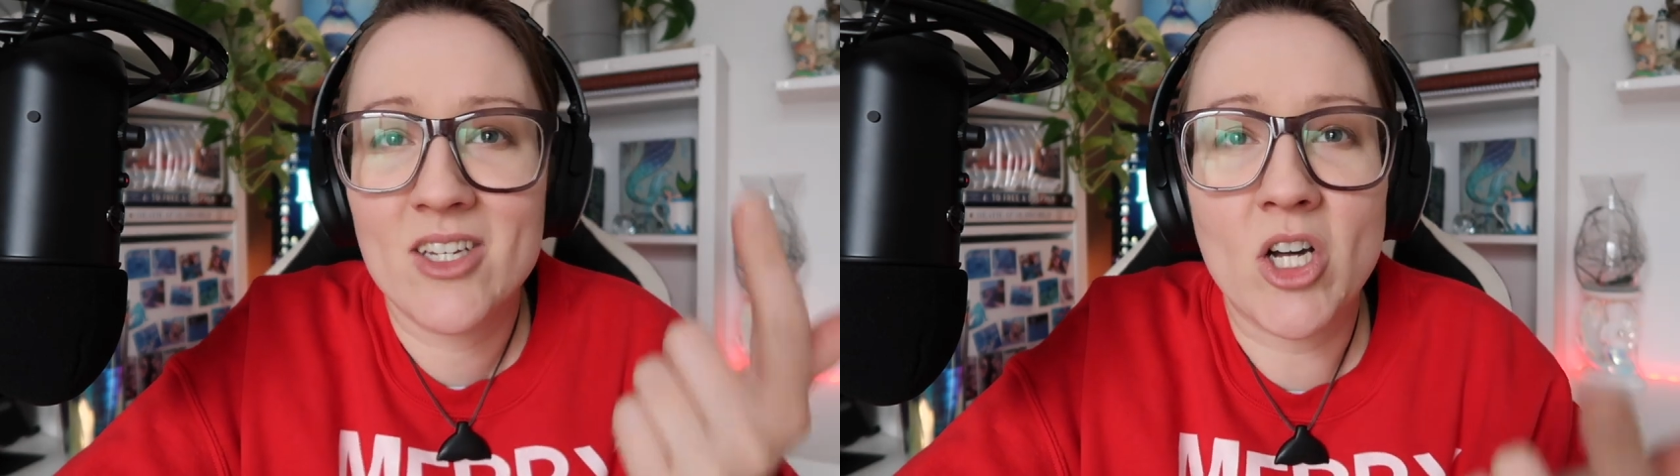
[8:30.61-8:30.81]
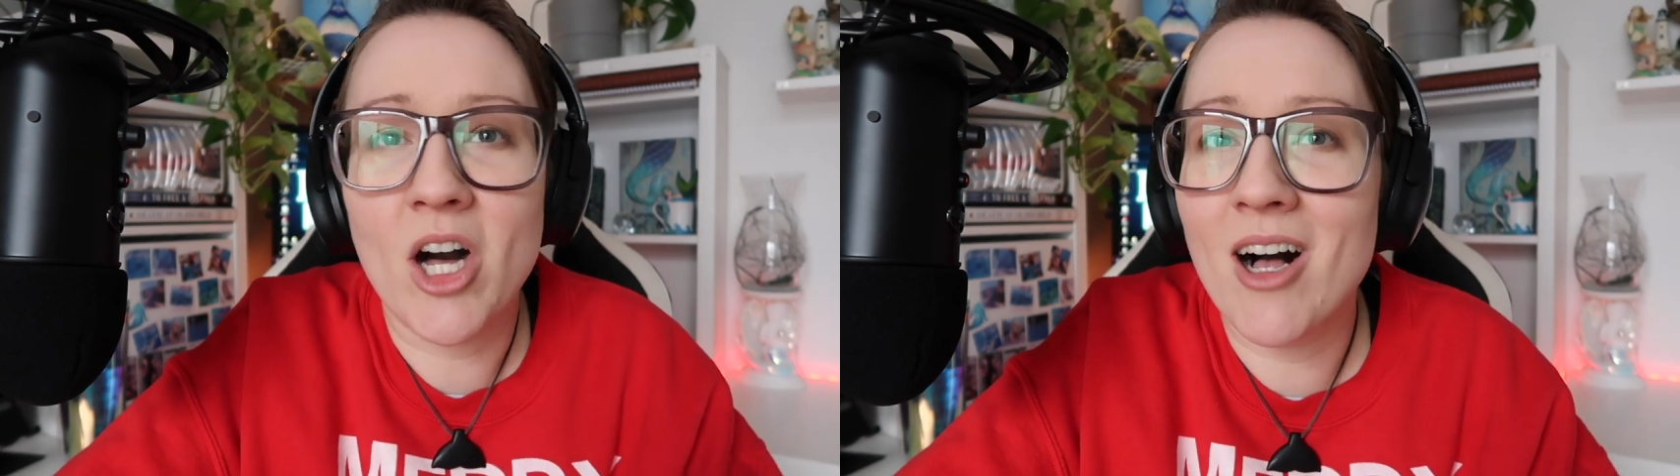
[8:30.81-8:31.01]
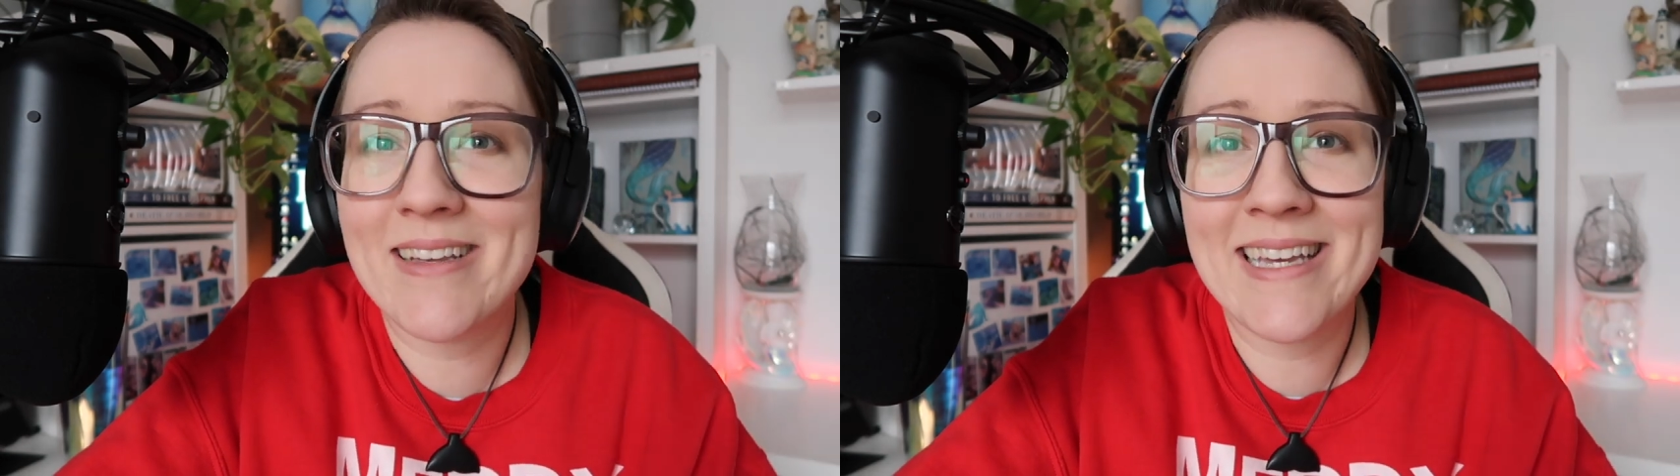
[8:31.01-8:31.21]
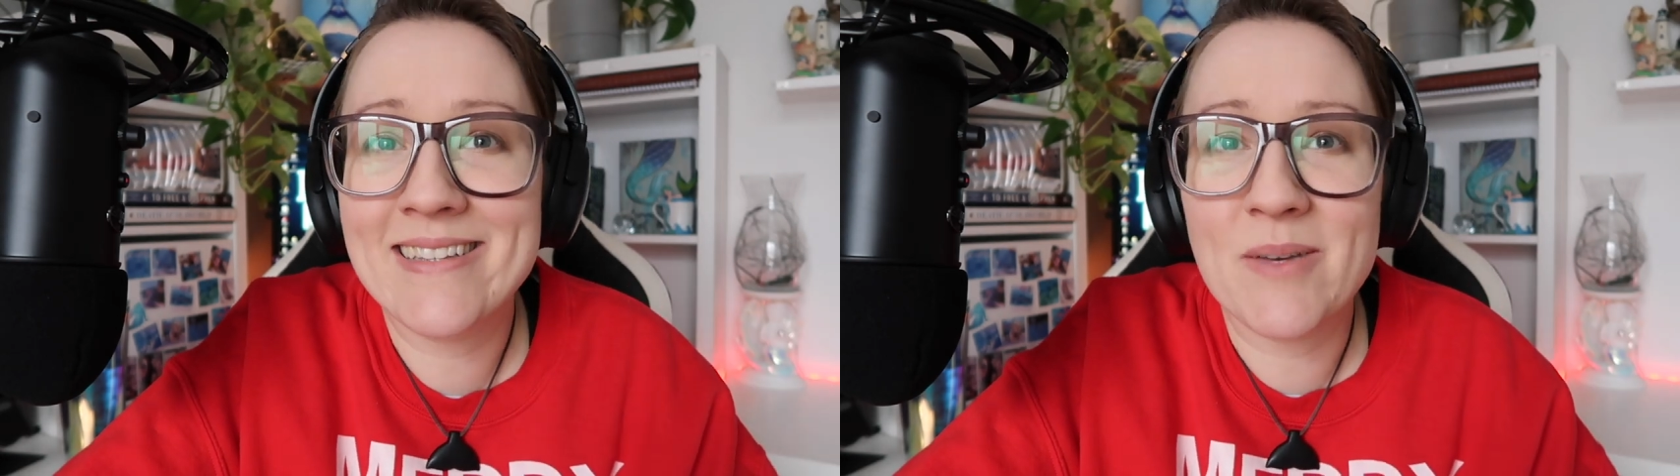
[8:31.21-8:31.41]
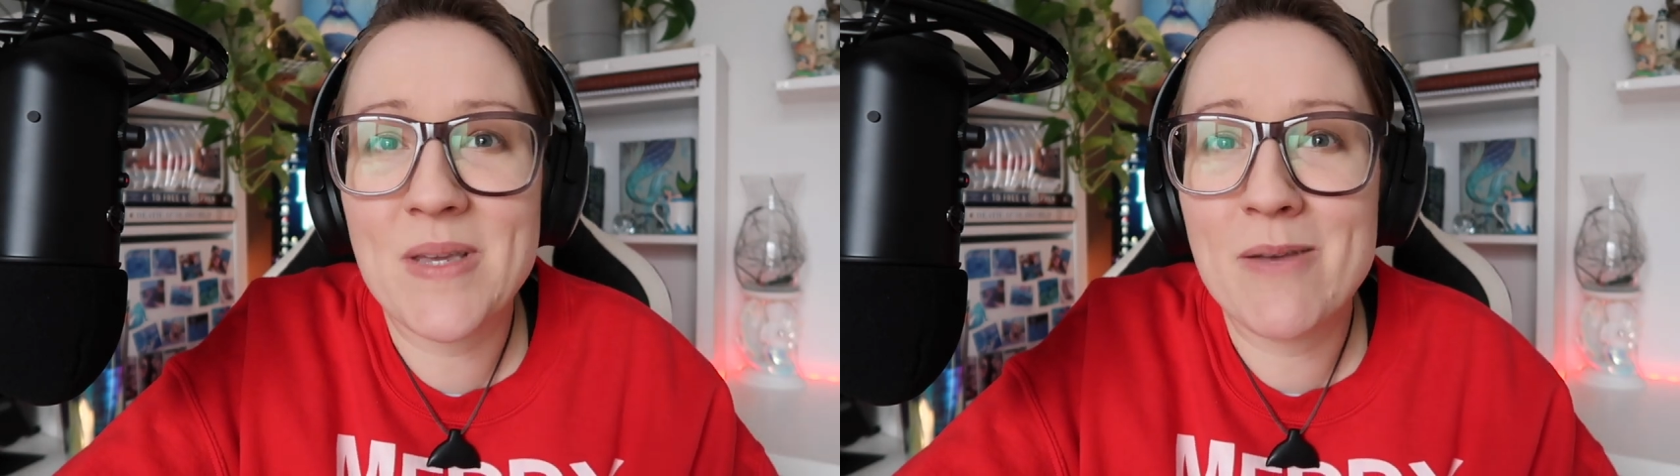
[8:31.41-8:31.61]

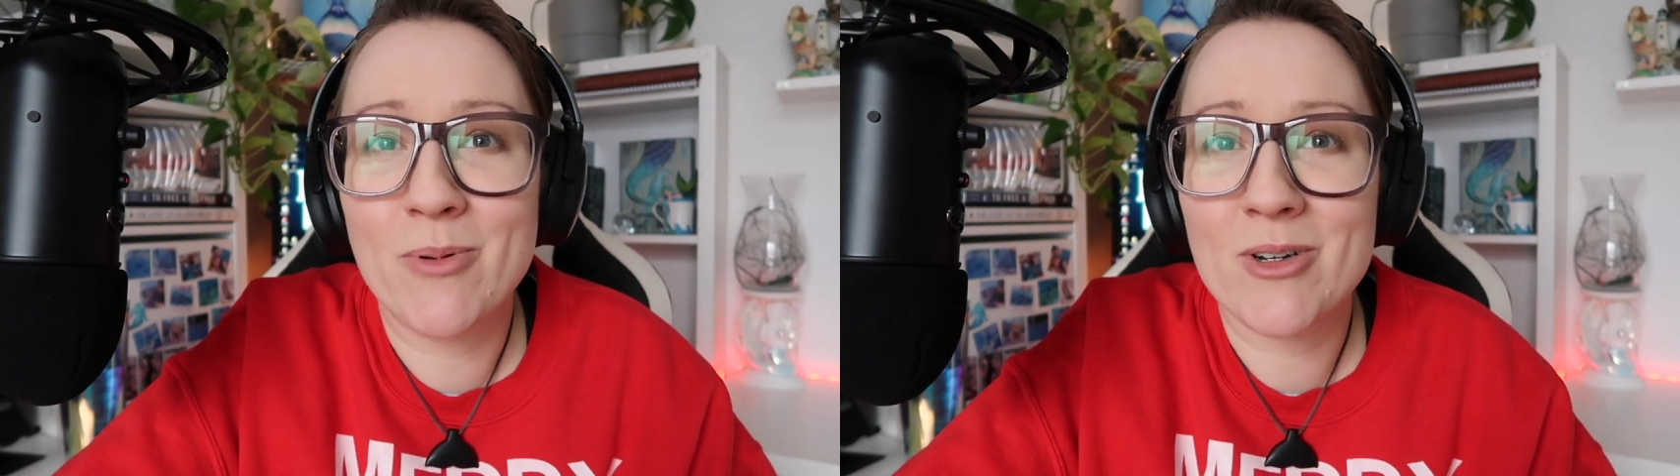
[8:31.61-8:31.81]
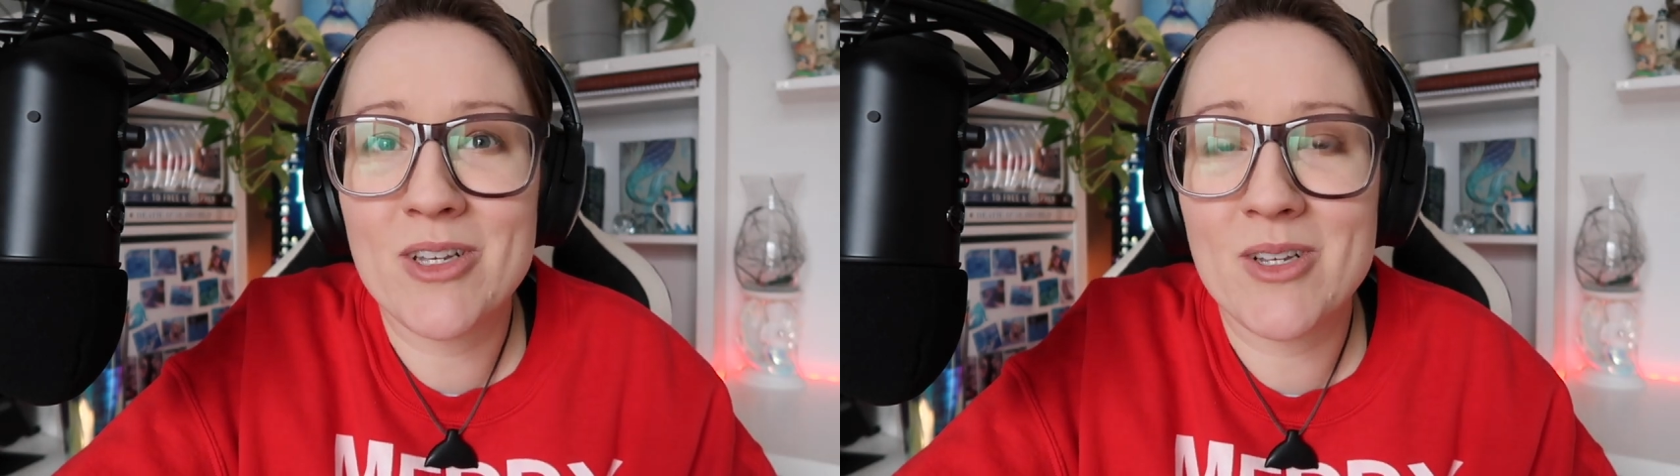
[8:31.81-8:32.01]
caulking that people are,